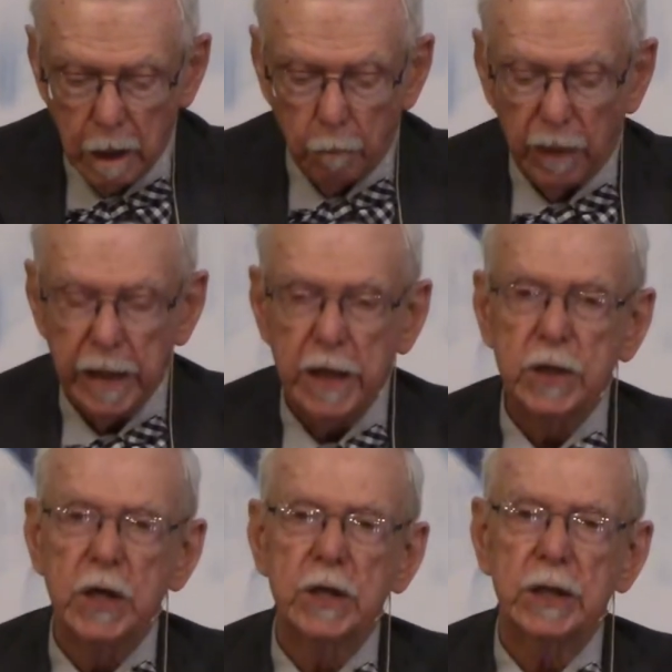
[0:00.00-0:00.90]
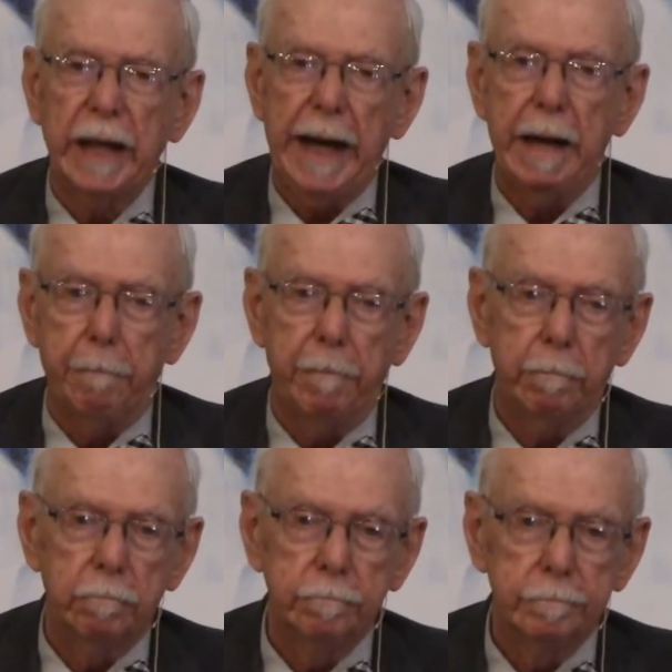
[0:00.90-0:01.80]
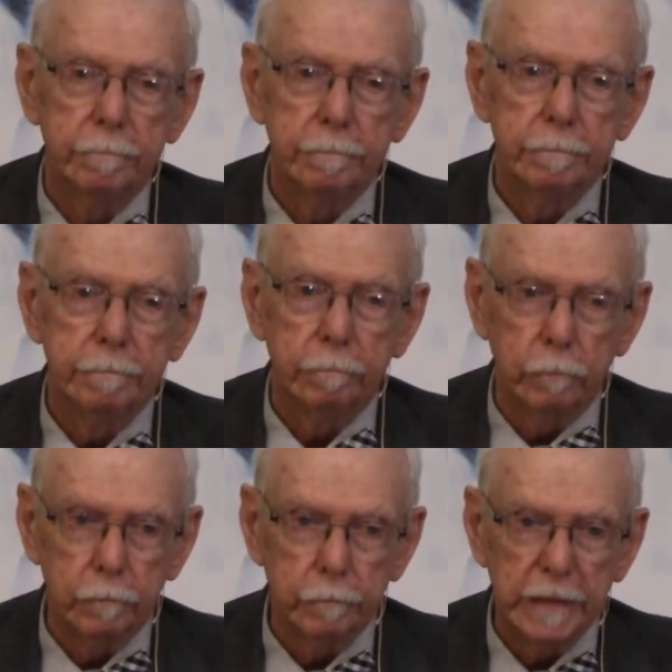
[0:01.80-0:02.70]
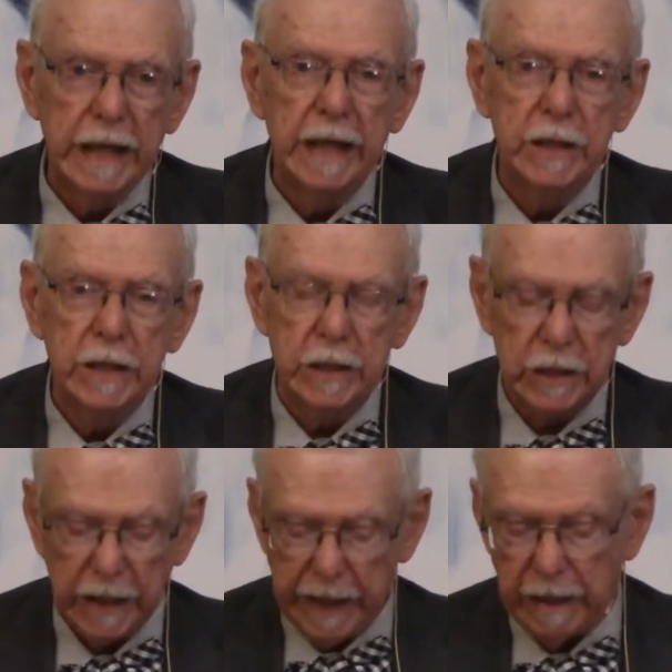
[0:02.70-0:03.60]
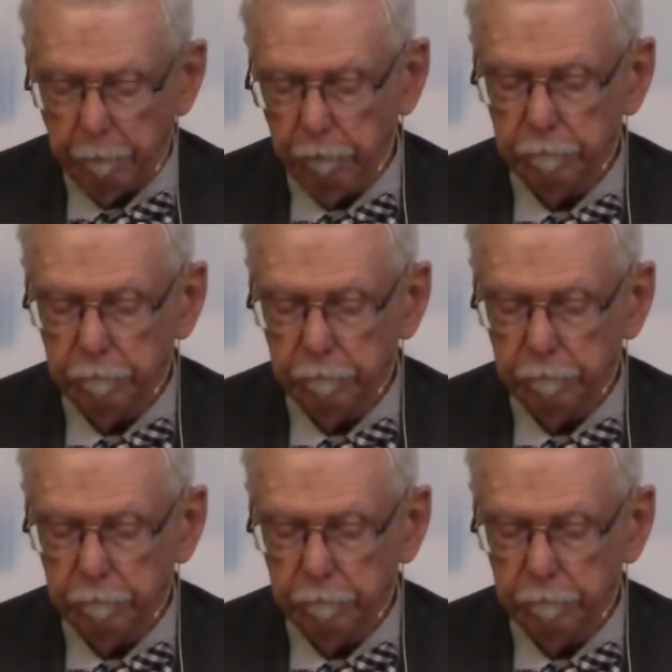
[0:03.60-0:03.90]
But it's a scam. It's a scam.